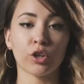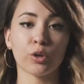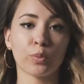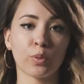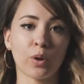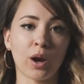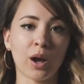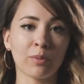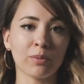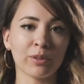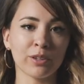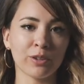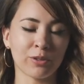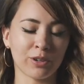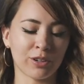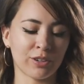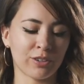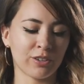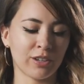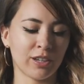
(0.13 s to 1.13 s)
You're probably
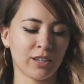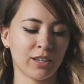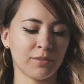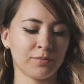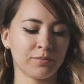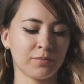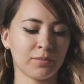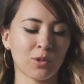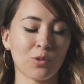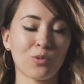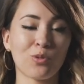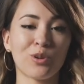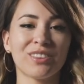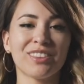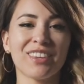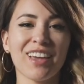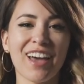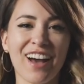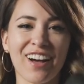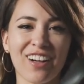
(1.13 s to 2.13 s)
wondering
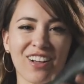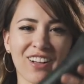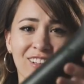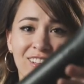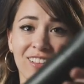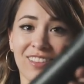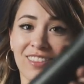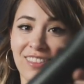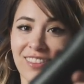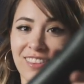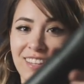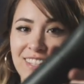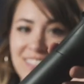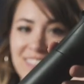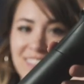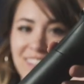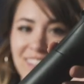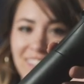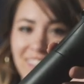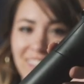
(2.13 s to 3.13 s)
what the hell this
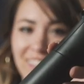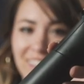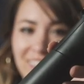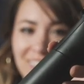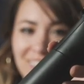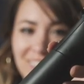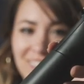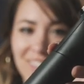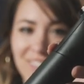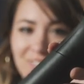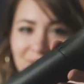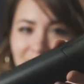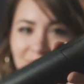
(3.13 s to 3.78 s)
thing is.